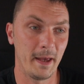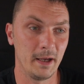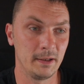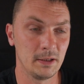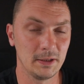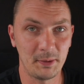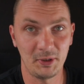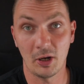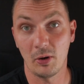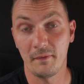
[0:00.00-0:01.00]
And let me
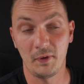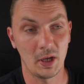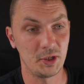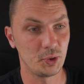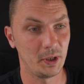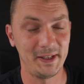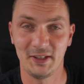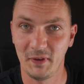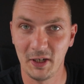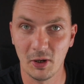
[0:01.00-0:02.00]
know if you enjoy
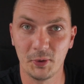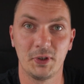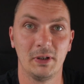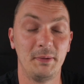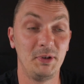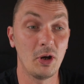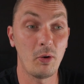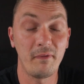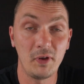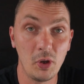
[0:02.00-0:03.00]
these videos. Let me
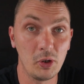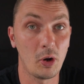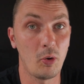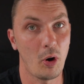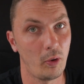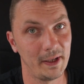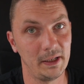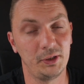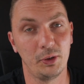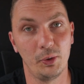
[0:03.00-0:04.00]
know if you know of
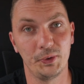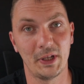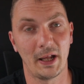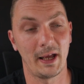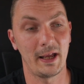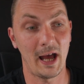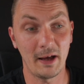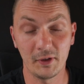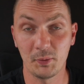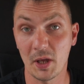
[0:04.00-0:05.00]
any tools that I
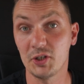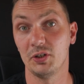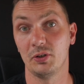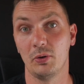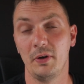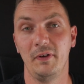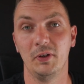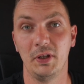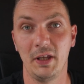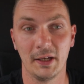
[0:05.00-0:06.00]
haven't mentioned or
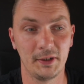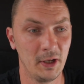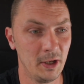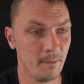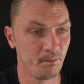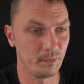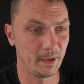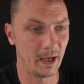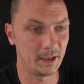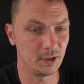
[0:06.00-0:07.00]
reviewed yet
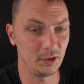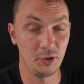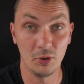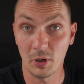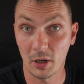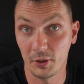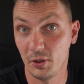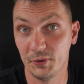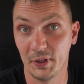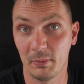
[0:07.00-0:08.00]
that you are
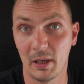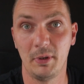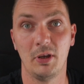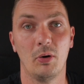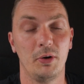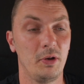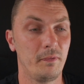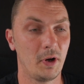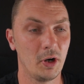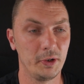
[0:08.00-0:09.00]
using maybe, or
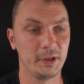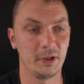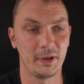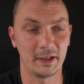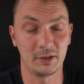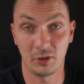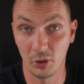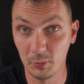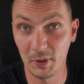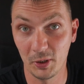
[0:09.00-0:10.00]
you've heard that
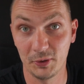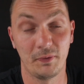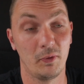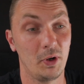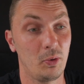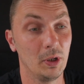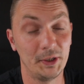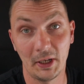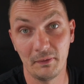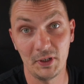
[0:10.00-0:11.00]
could be used for
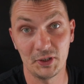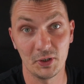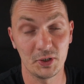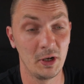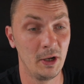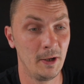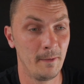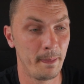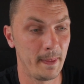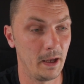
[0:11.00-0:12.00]
qualitative research.
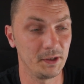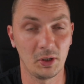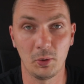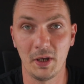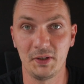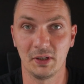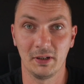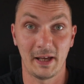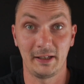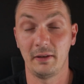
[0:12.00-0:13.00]
As always,
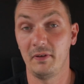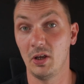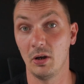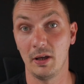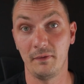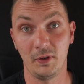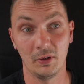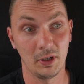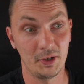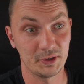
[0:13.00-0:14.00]
like the video if
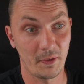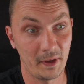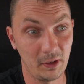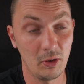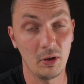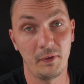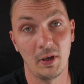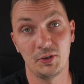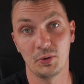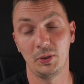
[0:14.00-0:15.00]
you learned something new, if you
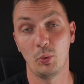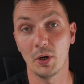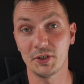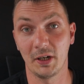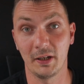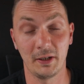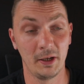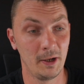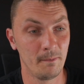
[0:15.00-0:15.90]
enjoyed watching it.